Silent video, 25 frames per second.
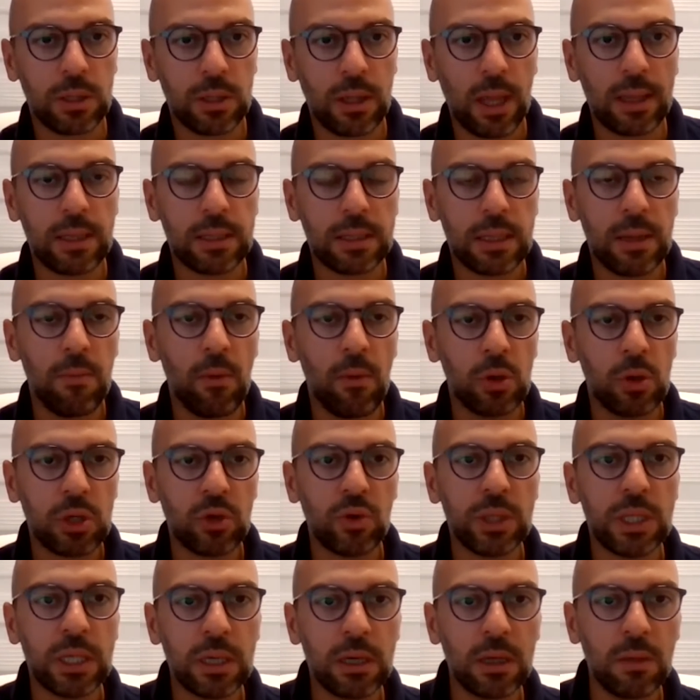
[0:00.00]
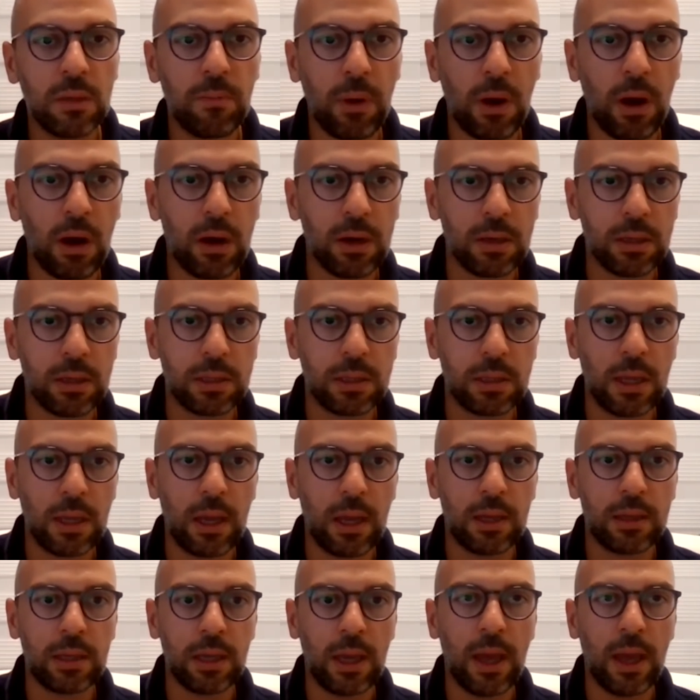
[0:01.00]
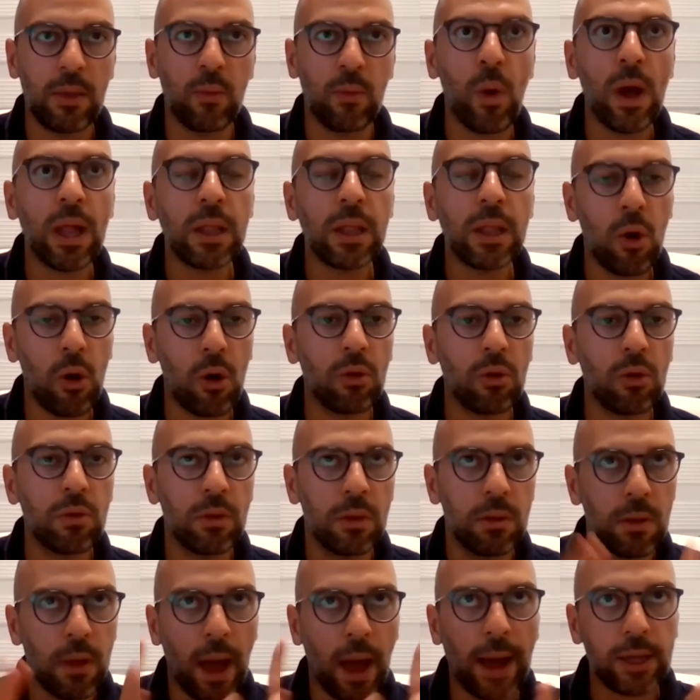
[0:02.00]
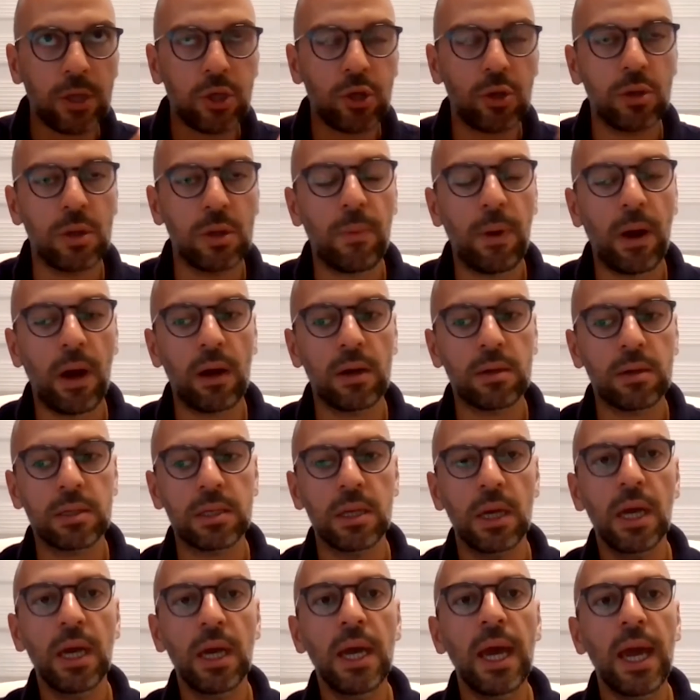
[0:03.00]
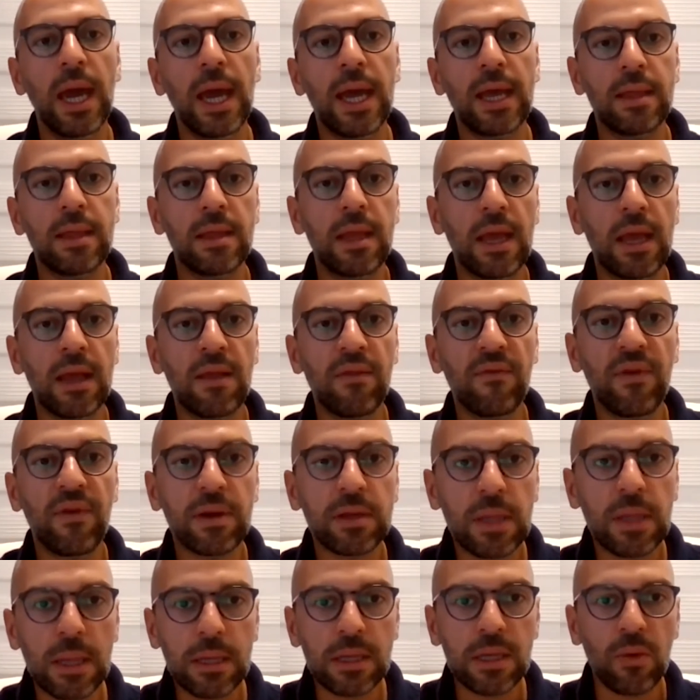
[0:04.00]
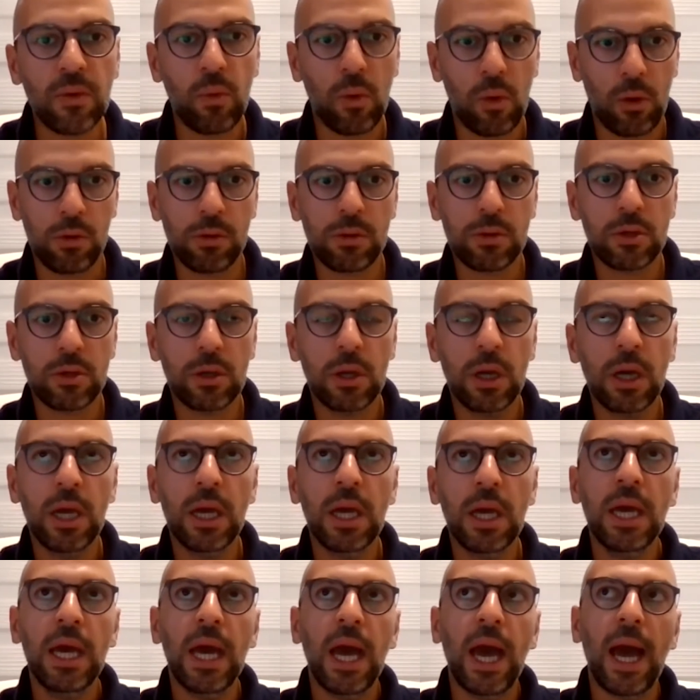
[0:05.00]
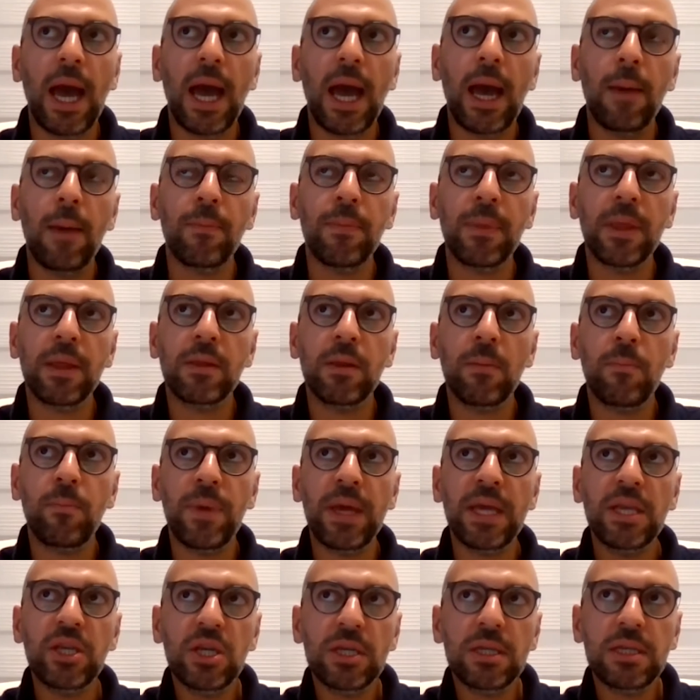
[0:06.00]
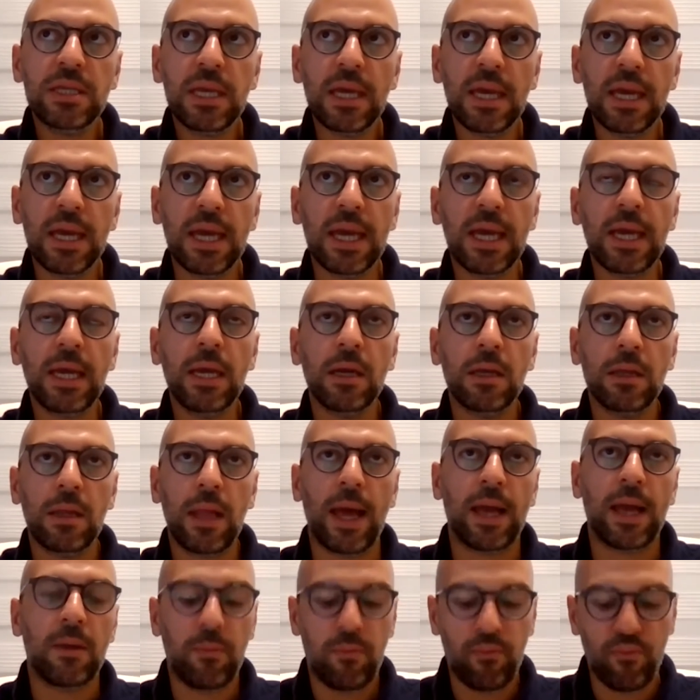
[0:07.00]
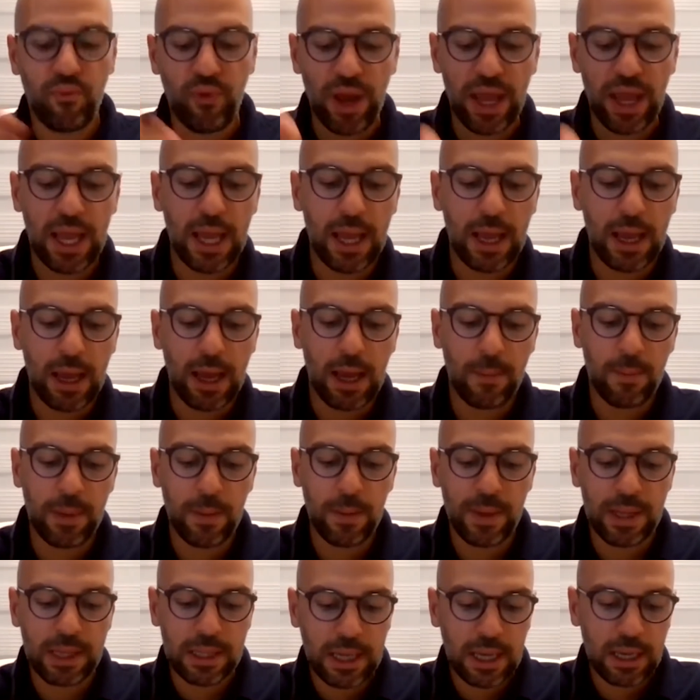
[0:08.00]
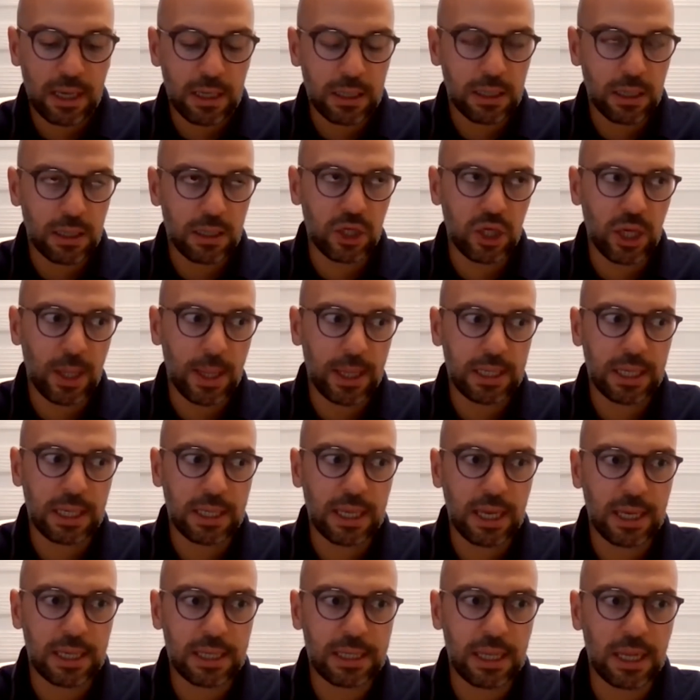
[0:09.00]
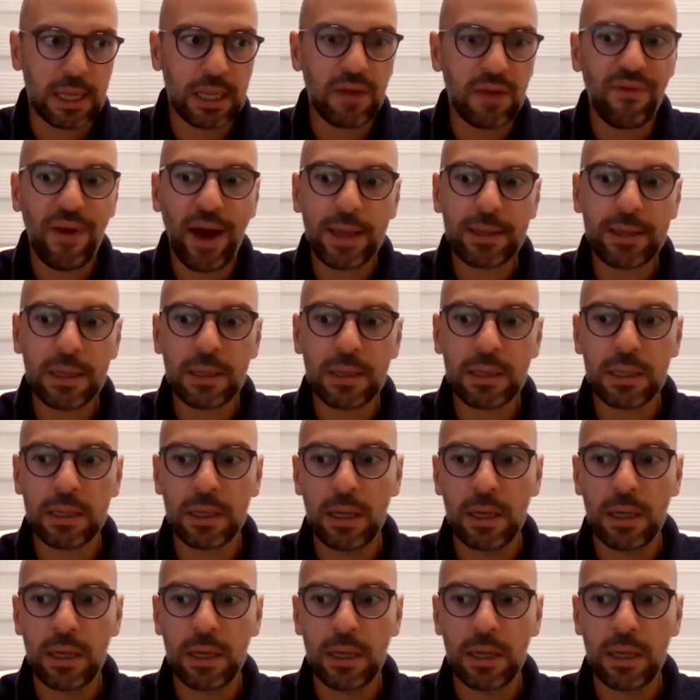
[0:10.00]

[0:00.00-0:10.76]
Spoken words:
that's the most critical part and well-known actually part in the infertility world. The PGT, like pre-implementation genetic testing, divided